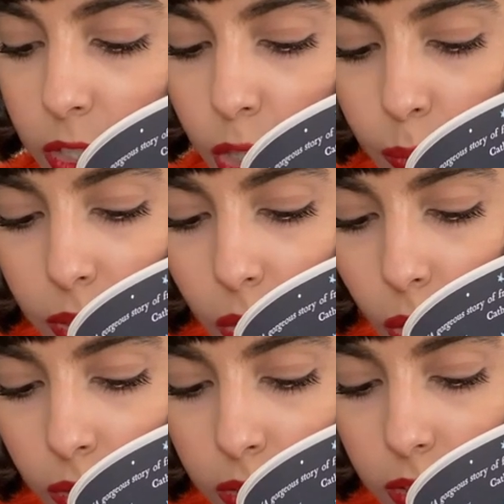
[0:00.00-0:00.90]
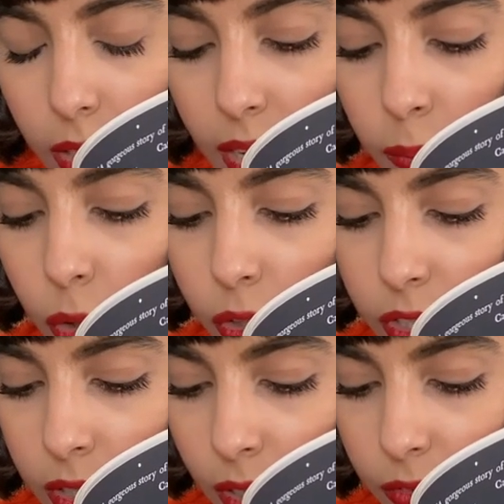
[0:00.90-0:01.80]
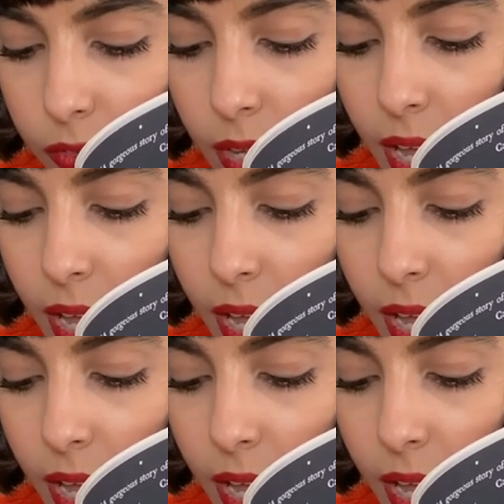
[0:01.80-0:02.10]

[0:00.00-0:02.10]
I don't belong, like I'm not good enough,